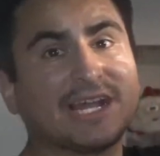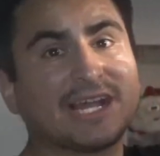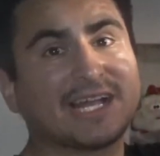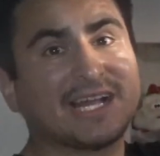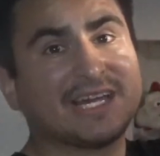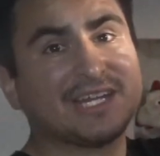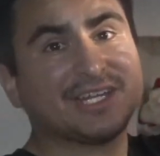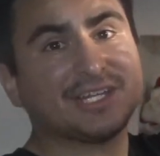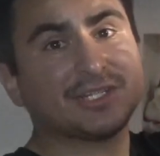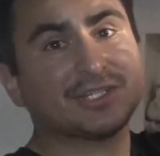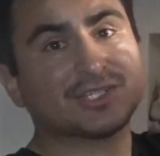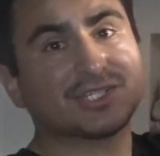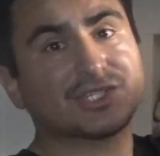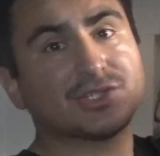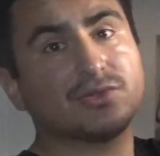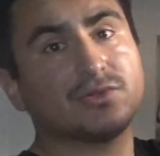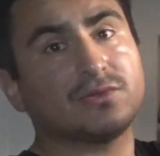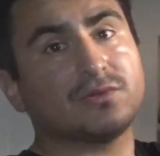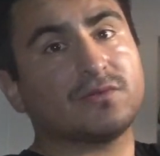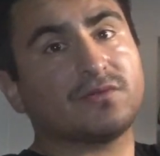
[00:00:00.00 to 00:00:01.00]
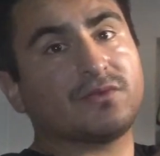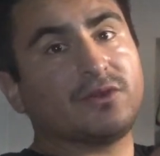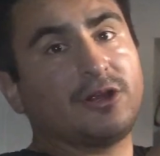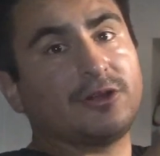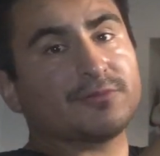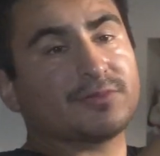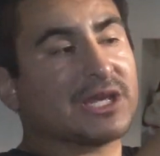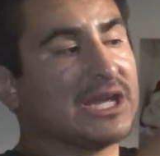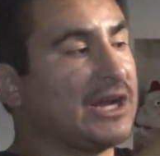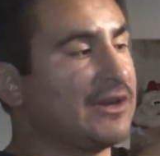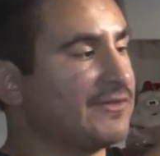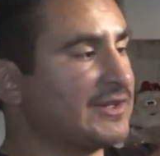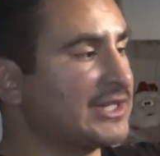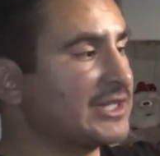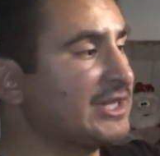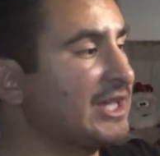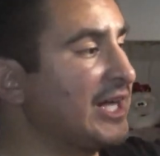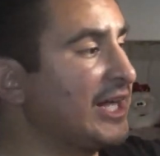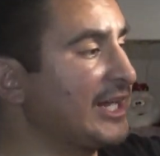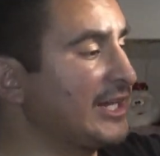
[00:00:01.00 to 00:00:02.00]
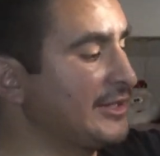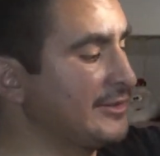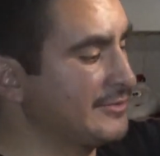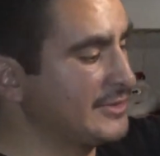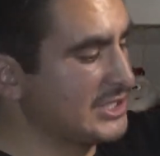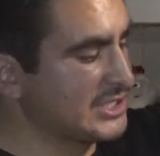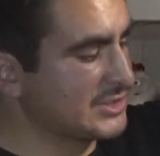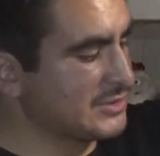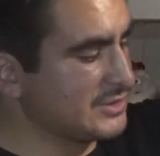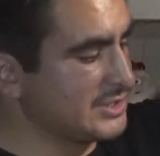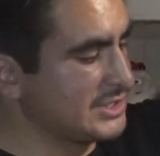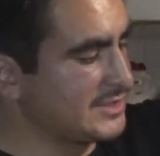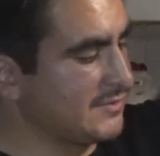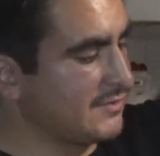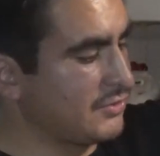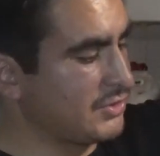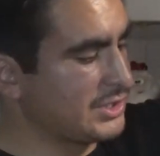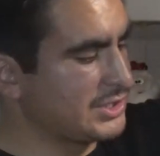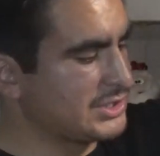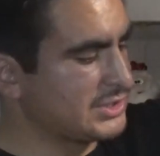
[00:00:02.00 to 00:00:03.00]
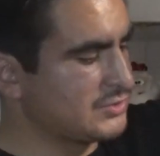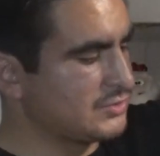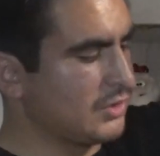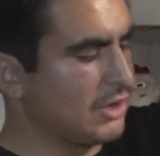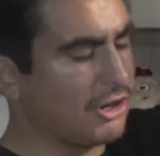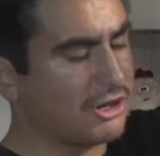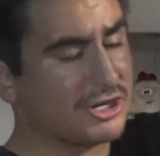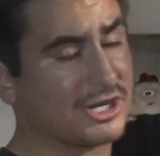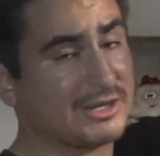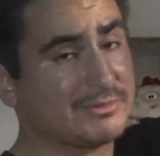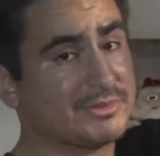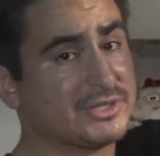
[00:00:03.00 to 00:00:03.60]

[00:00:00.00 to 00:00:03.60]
I got in a suit from Calvin Klein. This one is 42R, I